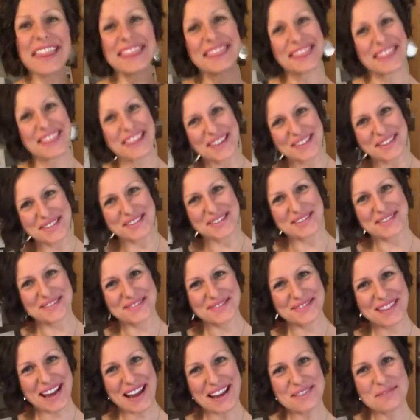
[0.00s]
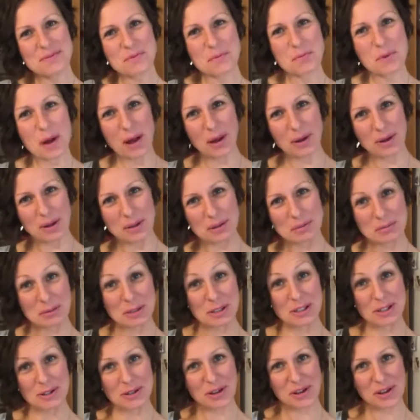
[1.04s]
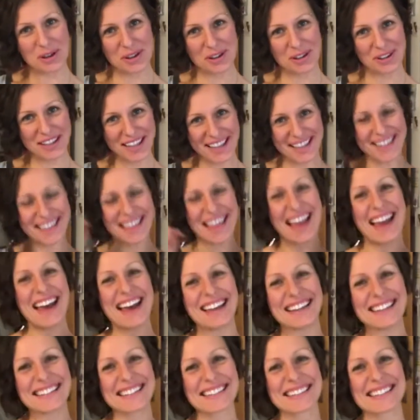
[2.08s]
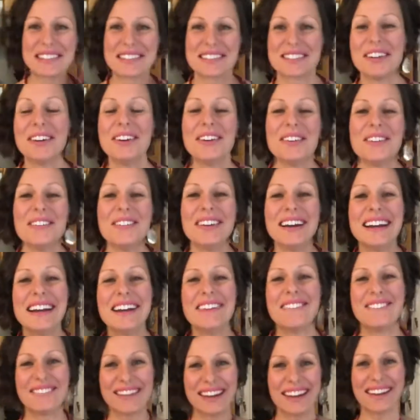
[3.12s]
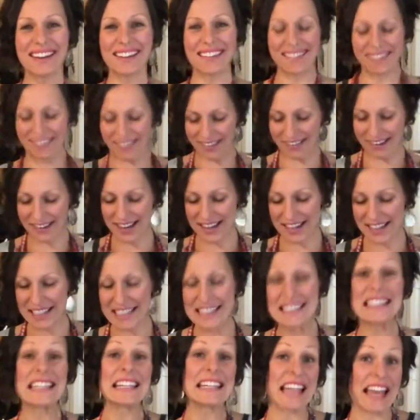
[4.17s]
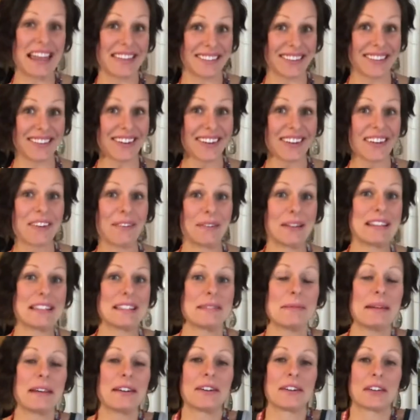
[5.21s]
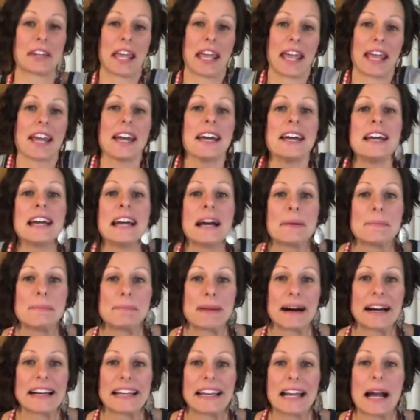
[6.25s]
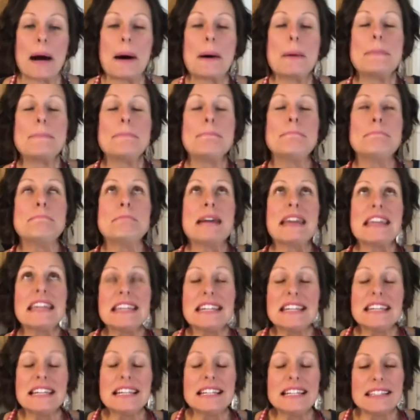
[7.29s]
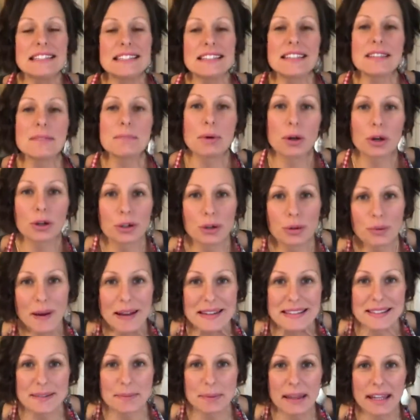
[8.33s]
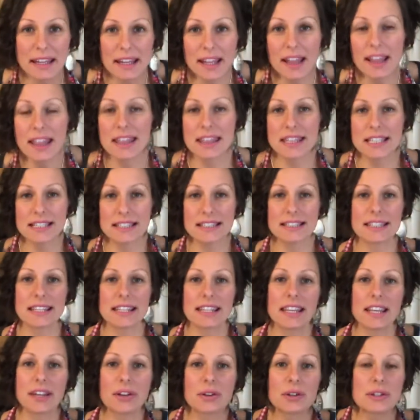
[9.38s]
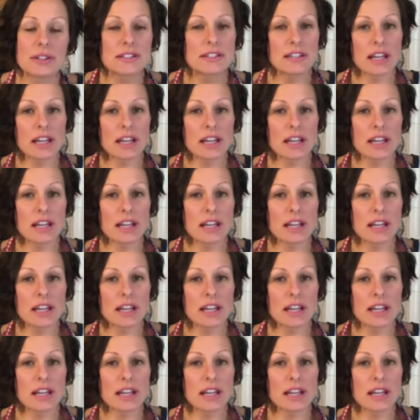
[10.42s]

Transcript: Hello and welcome to your cooking class. So we are together going to be cooking my amazing burger recipe. This yields